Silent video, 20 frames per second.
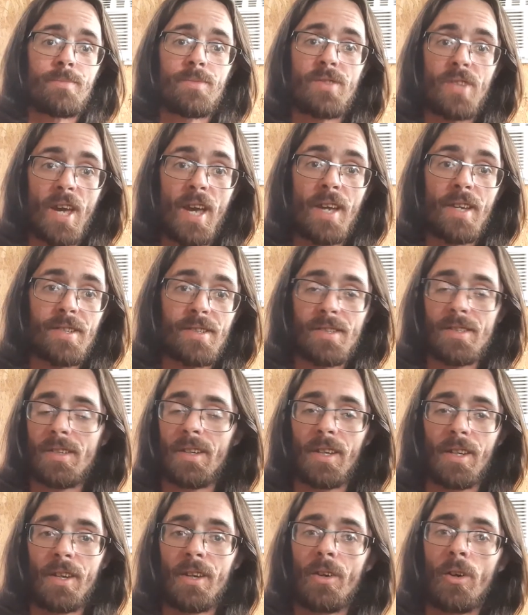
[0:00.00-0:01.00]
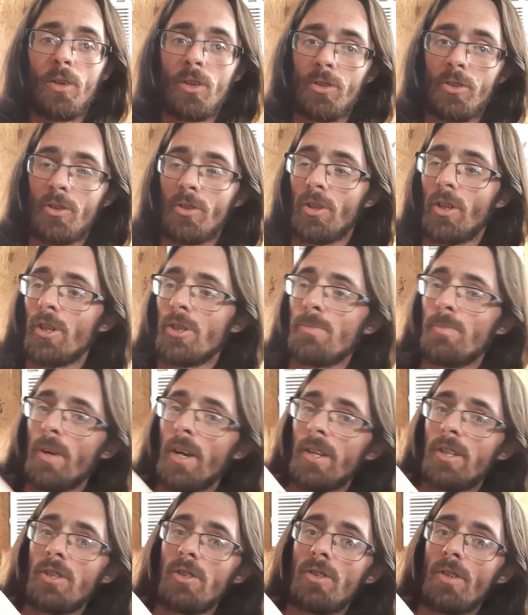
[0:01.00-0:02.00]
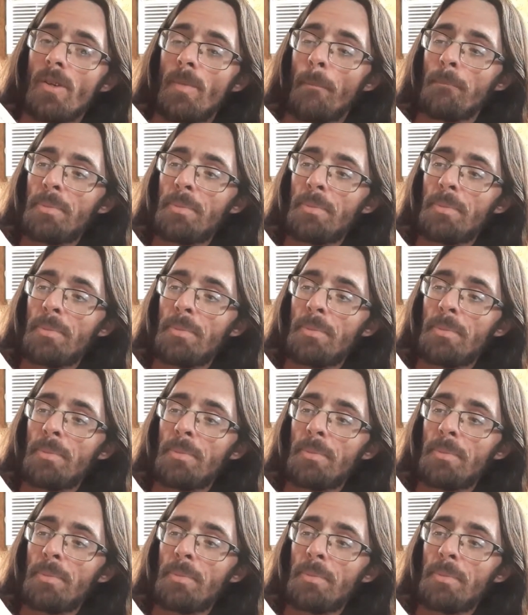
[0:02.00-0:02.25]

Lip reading: desk and on your lunch break, you know.